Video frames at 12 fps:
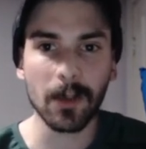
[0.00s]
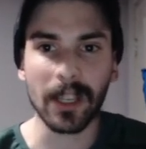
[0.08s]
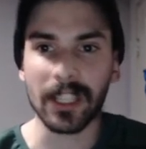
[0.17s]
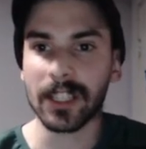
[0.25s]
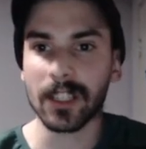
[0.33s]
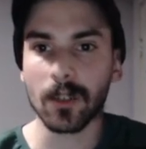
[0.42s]
But
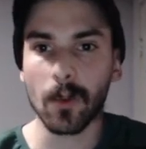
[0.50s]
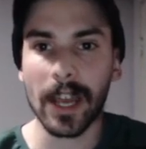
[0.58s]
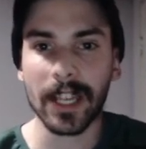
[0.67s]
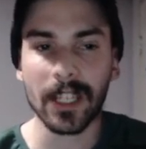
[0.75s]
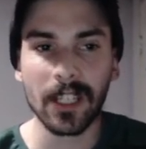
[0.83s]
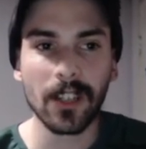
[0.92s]
either
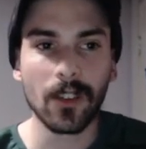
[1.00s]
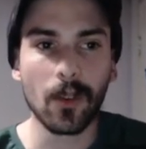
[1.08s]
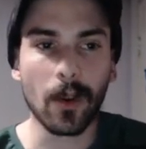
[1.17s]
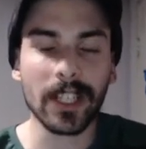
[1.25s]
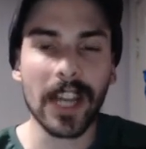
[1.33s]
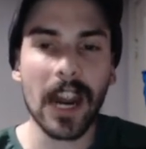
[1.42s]
way,
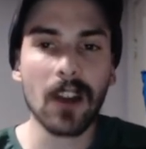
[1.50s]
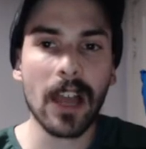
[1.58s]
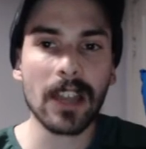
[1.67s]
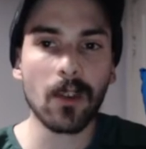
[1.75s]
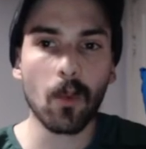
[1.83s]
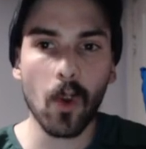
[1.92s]
North
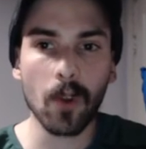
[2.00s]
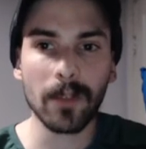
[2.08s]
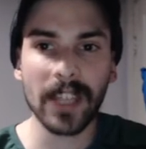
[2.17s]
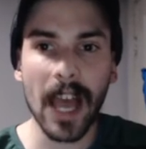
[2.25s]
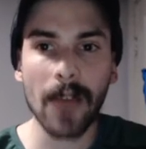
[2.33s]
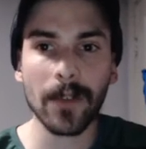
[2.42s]
Carolina will
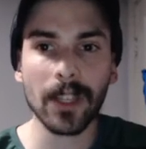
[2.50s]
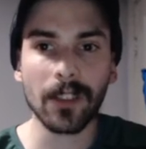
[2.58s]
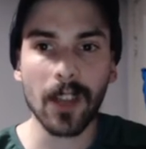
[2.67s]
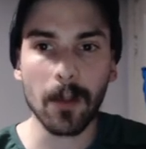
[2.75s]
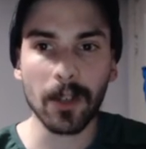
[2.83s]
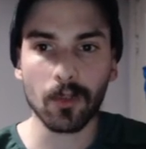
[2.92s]
be having the
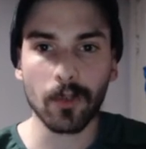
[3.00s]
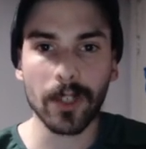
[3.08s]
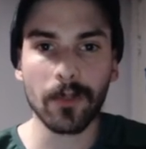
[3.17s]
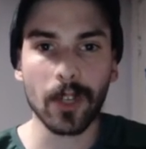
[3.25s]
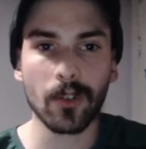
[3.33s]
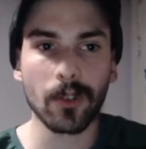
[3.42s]
number 3
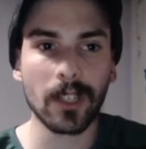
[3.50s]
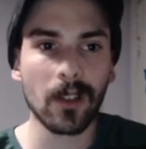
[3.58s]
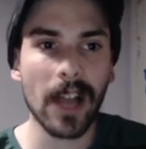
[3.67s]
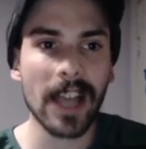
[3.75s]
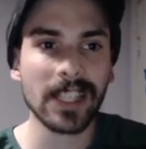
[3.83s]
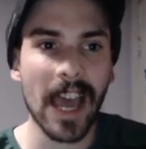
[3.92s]
recruiting
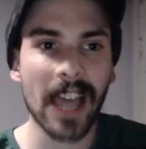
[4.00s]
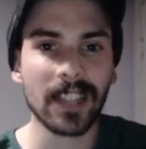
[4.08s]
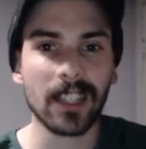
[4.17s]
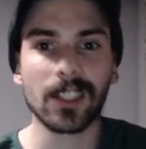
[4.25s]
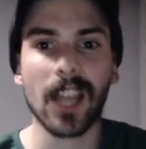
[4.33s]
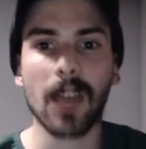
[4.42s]
class at
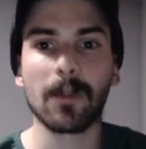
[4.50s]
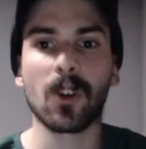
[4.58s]
this time,